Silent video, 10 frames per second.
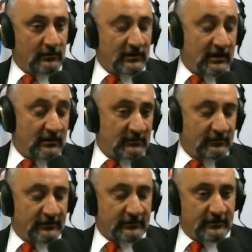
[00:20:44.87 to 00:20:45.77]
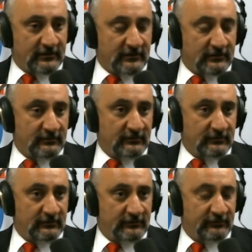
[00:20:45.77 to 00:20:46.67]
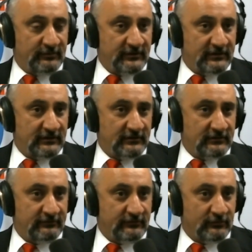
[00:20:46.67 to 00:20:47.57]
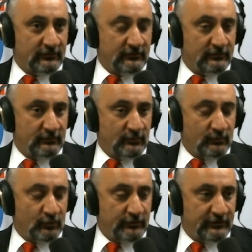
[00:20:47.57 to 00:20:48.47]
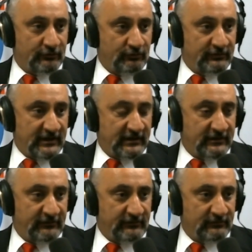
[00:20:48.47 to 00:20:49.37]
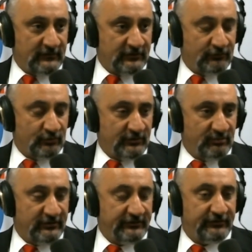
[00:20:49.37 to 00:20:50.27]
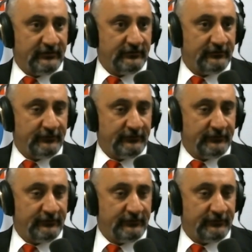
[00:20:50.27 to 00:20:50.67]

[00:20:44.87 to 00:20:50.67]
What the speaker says: yeah, I mean, look, she's been in for more than two decades. That's 20-plus years.